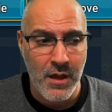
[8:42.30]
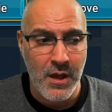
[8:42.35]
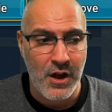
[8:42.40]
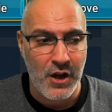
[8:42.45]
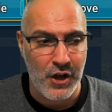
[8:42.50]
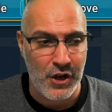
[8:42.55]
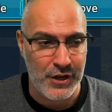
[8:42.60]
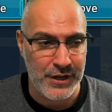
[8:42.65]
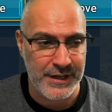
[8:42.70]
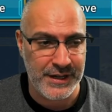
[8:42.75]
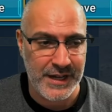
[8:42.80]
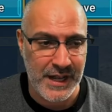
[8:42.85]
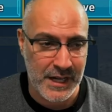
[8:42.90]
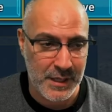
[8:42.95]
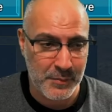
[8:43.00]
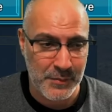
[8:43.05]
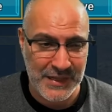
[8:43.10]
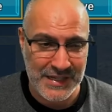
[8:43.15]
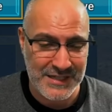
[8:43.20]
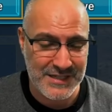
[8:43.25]
Her neck
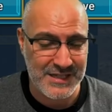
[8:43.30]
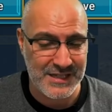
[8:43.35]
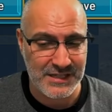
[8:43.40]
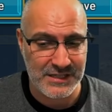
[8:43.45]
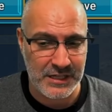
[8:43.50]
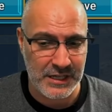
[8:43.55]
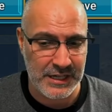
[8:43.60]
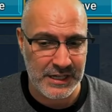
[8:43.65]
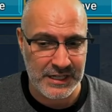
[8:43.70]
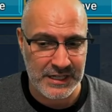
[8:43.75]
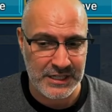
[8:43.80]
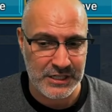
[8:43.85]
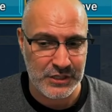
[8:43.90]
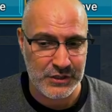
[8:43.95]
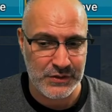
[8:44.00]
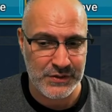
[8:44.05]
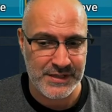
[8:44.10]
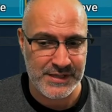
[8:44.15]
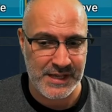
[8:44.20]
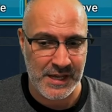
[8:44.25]
piece is going to need to do
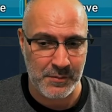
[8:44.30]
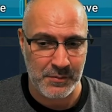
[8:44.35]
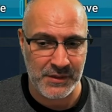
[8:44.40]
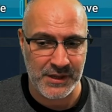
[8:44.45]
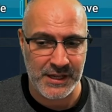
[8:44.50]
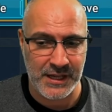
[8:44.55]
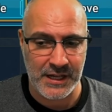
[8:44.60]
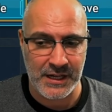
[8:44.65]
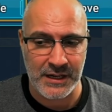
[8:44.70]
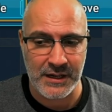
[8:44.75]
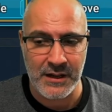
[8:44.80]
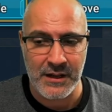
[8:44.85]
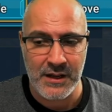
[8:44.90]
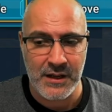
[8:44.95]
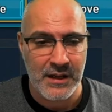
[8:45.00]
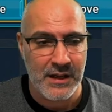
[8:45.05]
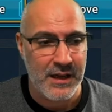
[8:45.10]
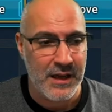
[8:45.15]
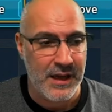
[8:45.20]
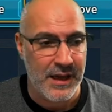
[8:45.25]
the same thing.
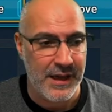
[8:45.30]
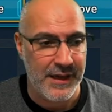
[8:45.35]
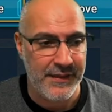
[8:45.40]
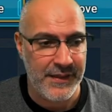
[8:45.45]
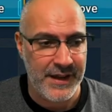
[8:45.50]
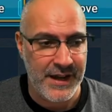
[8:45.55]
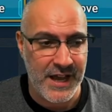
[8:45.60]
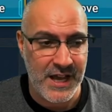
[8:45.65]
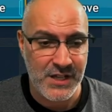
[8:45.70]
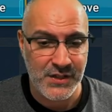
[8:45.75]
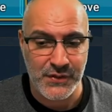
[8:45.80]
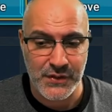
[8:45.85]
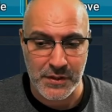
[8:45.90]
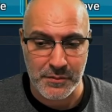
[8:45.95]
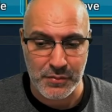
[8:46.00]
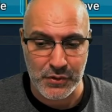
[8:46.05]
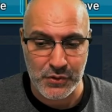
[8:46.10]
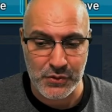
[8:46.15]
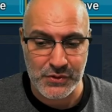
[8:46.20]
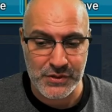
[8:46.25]
And then as for the
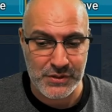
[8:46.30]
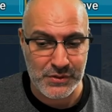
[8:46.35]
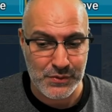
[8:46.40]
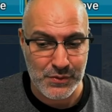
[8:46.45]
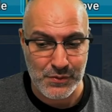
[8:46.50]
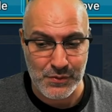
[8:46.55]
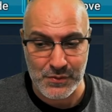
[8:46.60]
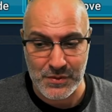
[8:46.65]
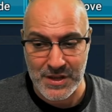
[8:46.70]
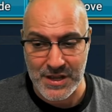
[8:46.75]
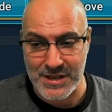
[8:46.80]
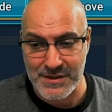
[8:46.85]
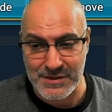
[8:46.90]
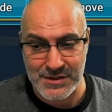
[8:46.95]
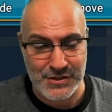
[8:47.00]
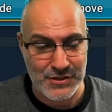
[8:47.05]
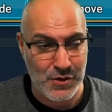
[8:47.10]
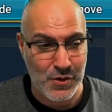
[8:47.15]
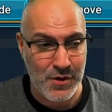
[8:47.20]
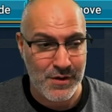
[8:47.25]
boots,
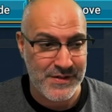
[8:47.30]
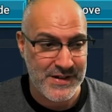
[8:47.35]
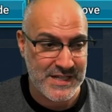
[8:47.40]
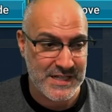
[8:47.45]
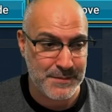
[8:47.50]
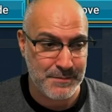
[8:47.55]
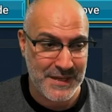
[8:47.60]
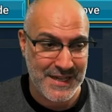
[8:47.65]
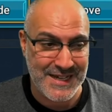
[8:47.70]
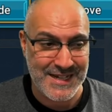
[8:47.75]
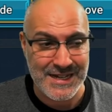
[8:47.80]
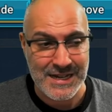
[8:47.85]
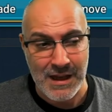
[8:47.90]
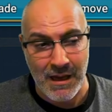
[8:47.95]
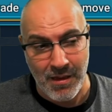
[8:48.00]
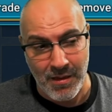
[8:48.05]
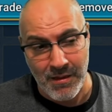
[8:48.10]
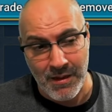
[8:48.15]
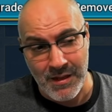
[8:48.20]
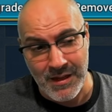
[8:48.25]
it's already speed.
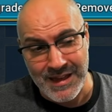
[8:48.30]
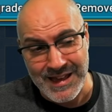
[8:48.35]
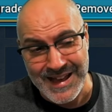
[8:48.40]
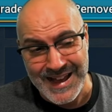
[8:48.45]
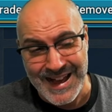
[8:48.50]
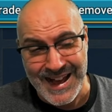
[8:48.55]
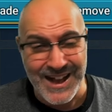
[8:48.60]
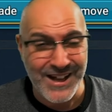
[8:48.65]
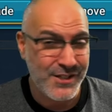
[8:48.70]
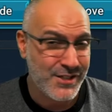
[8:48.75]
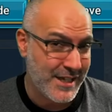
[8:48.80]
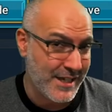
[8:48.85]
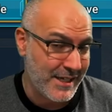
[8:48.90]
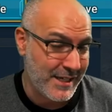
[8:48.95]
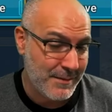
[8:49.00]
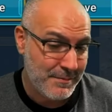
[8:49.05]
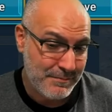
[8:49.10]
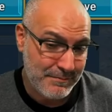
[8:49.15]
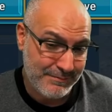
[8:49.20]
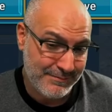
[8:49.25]
I'll take it.